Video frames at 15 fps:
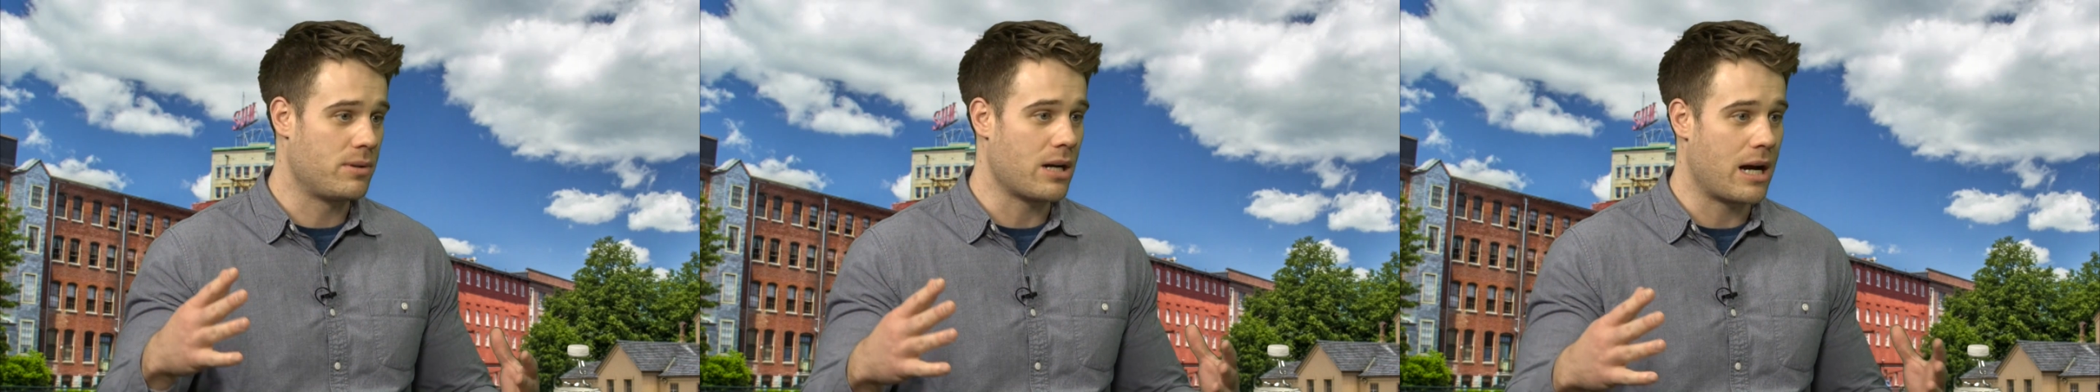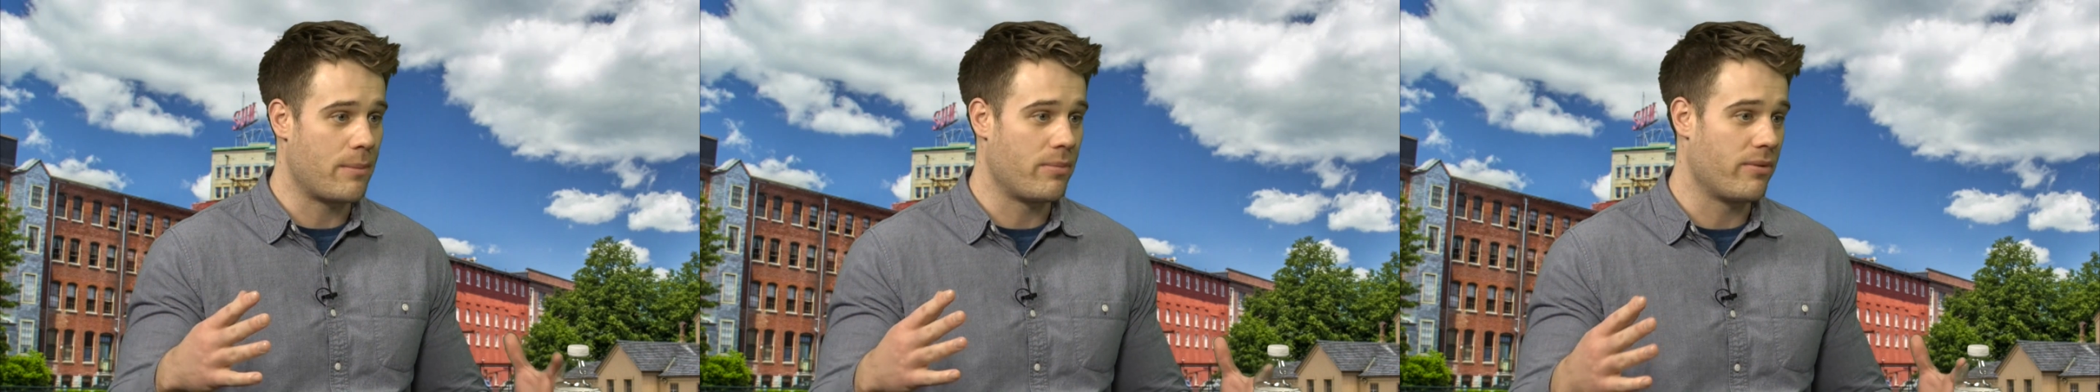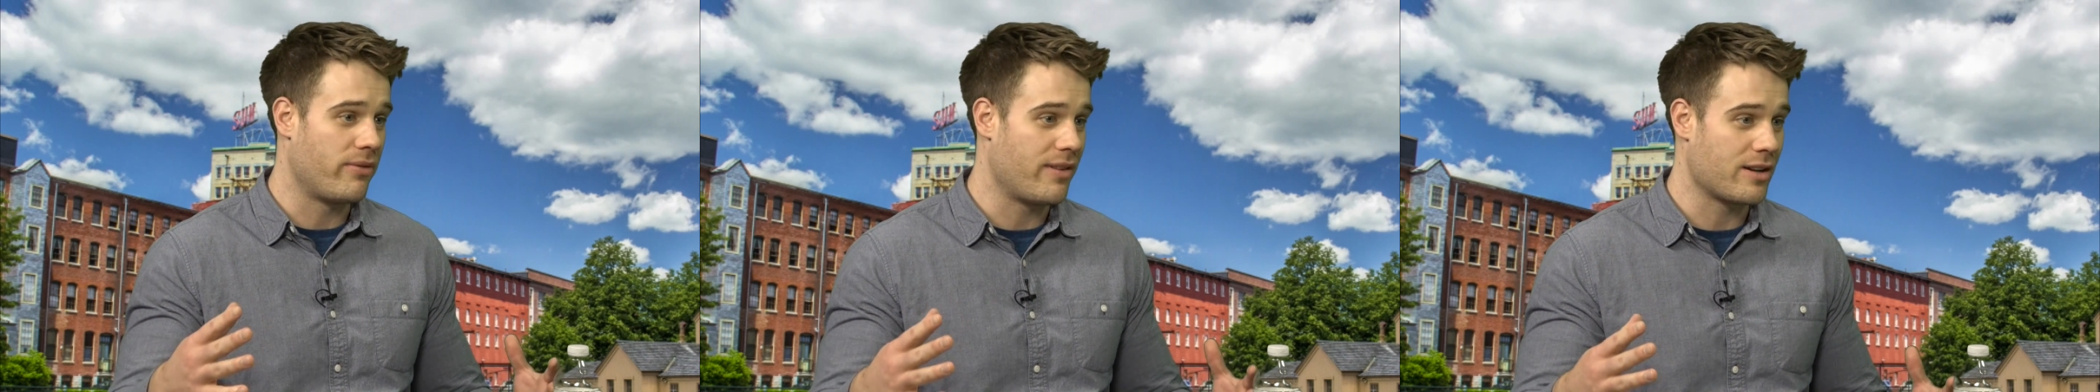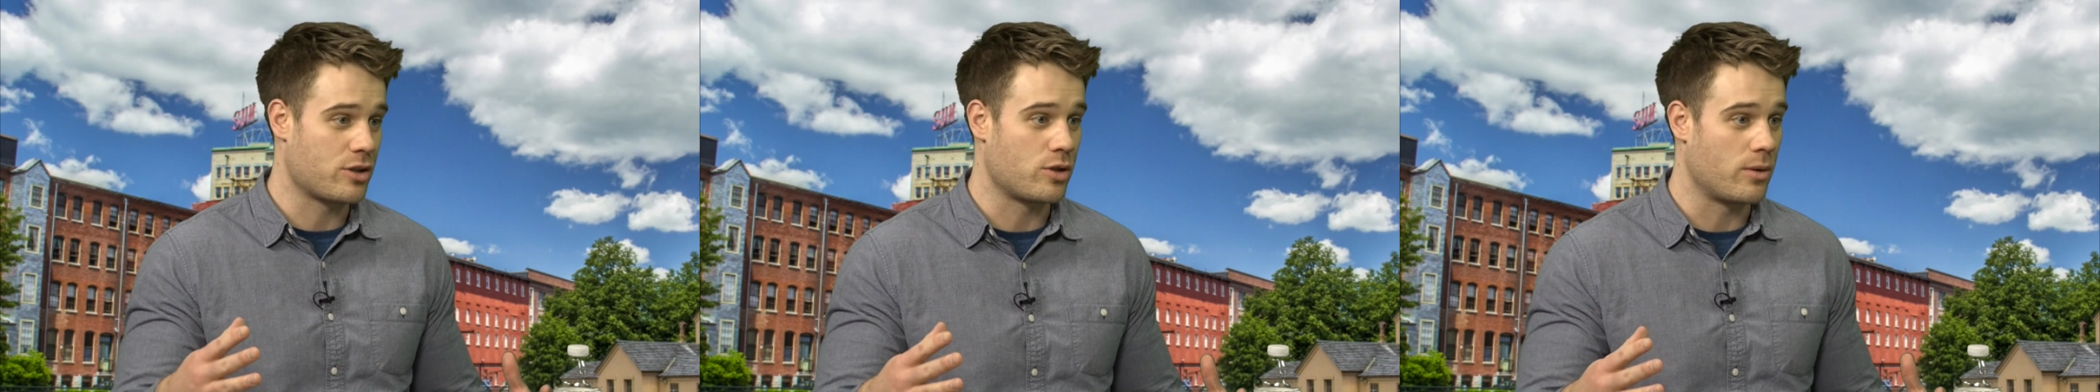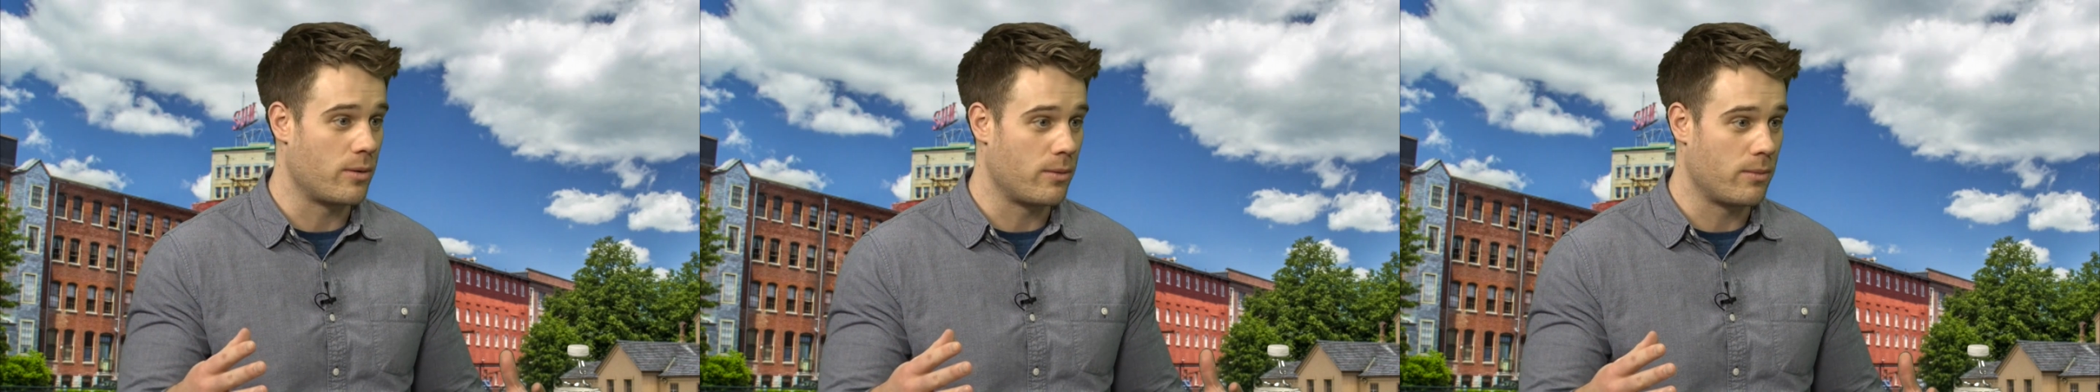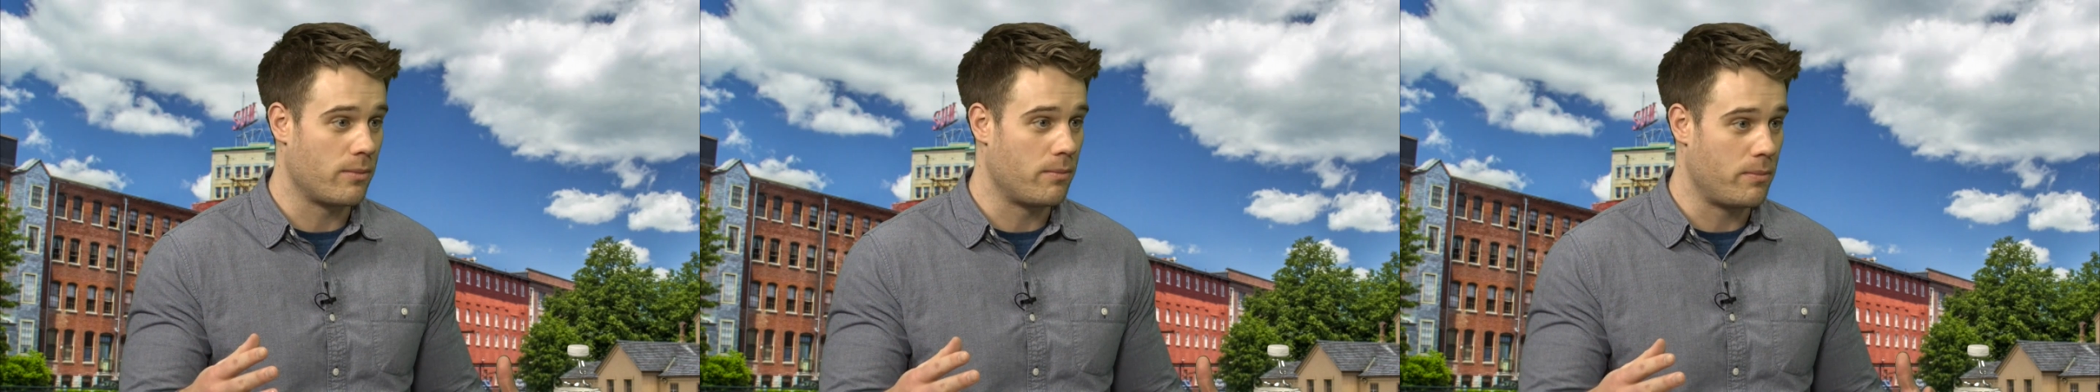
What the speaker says: top professional